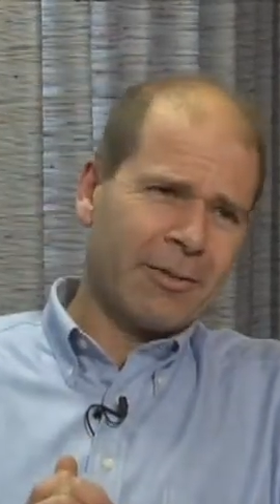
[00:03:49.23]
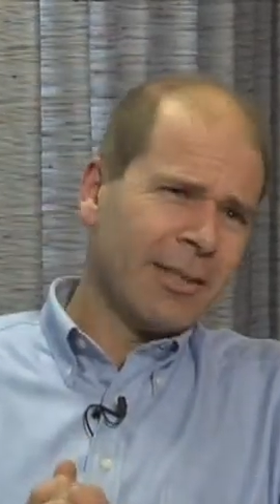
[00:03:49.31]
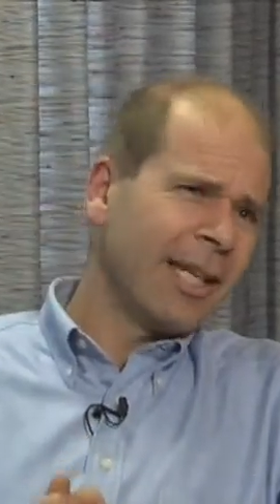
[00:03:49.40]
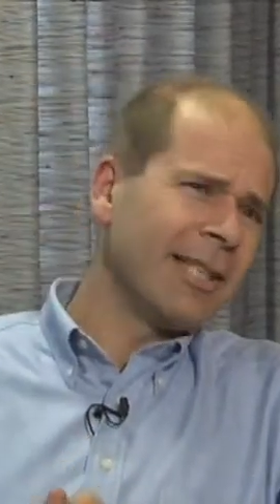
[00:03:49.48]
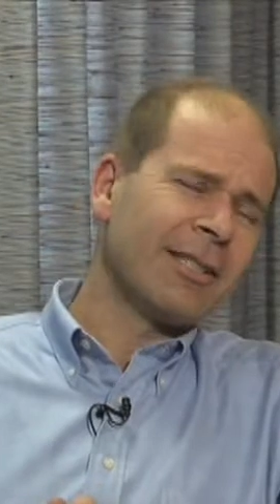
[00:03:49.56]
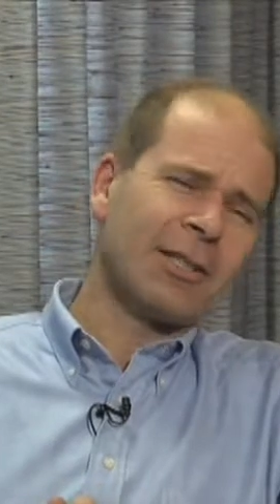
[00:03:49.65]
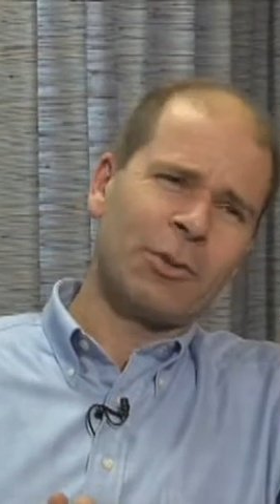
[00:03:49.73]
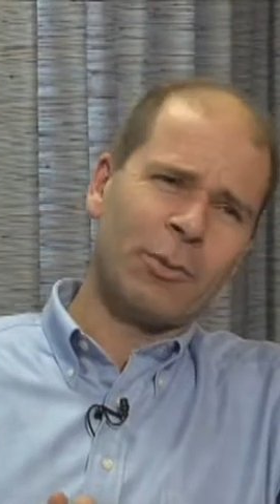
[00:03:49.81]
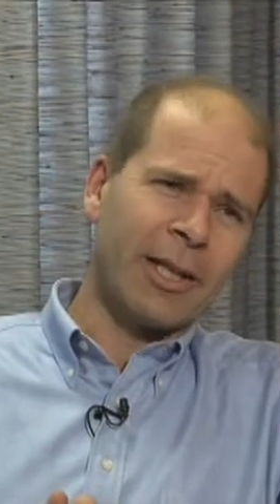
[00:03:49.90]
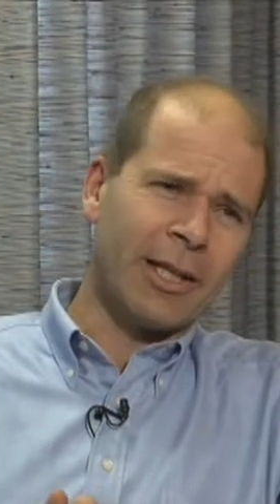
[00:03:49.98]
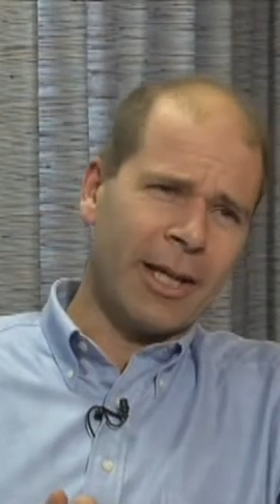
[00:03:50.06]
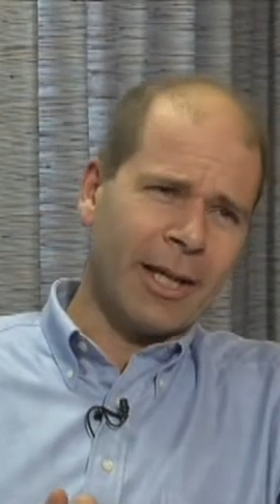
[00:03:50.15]
He's a
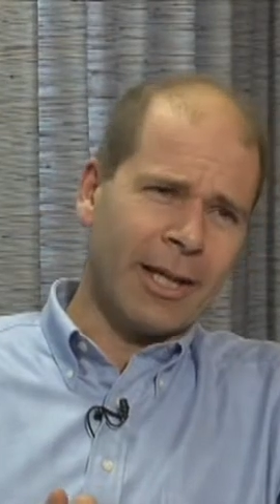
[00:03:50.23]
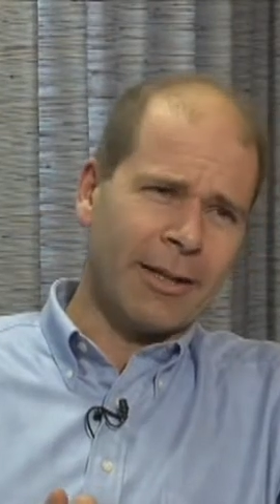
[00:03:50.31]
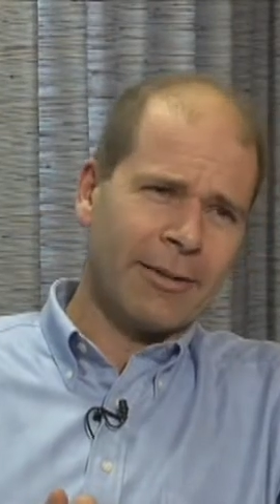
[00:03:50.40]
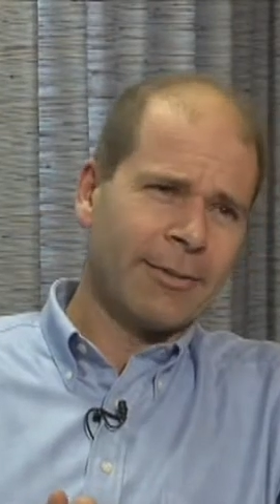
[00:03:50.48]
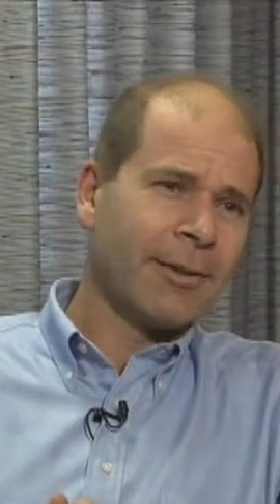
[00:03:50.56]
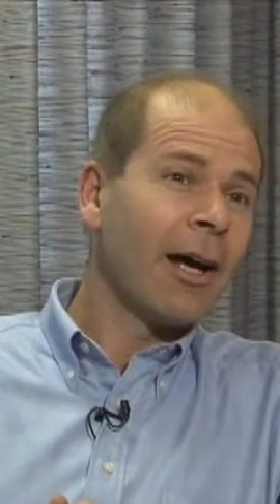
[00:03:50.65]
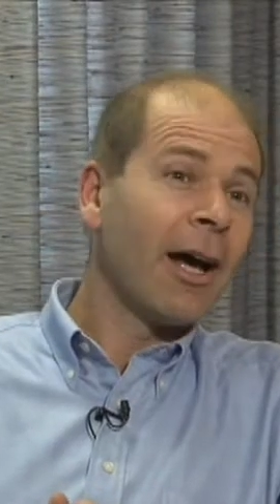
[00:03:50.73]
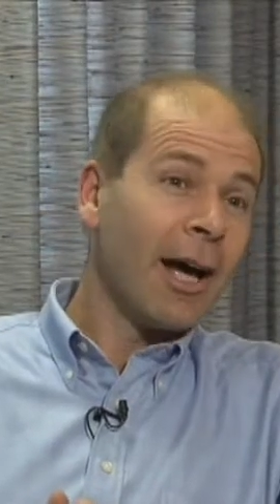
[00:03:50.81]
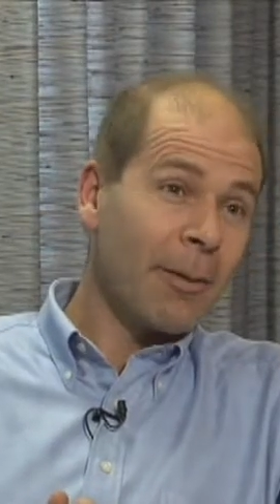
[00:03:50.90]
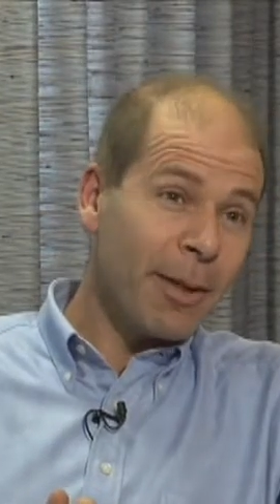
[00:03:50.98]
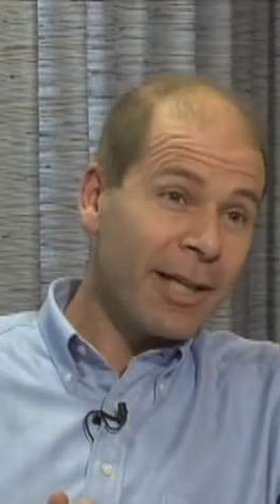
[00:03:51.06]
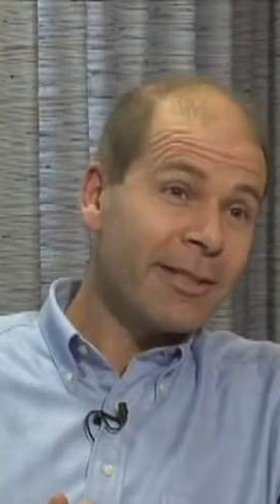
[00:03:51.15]
sweet guy. I
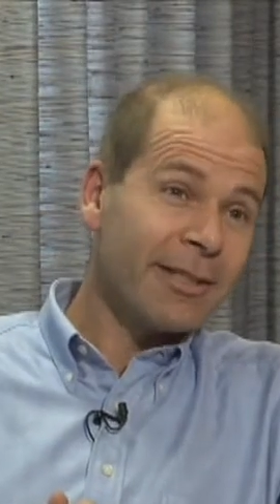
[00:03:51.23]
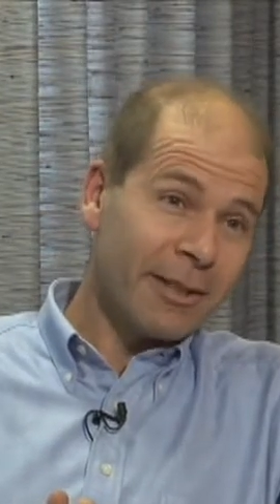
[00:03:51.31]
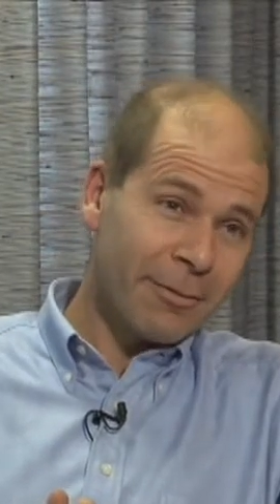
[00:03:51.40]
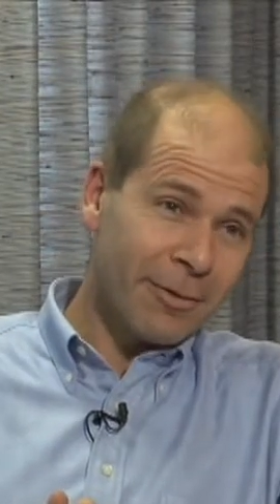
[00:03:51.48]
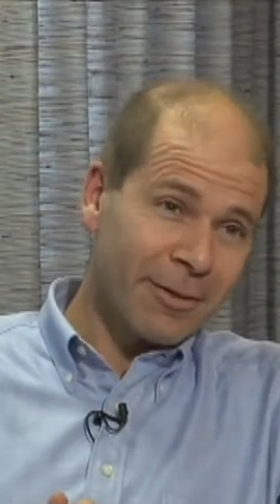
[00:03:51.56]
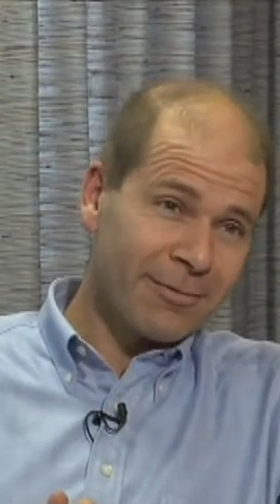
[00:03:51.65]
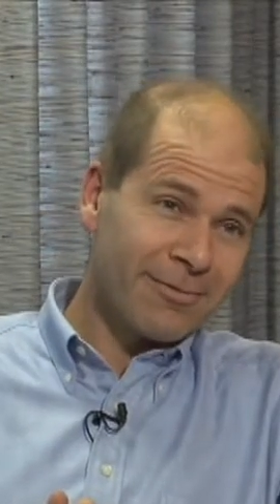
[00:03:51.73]
beg to differ.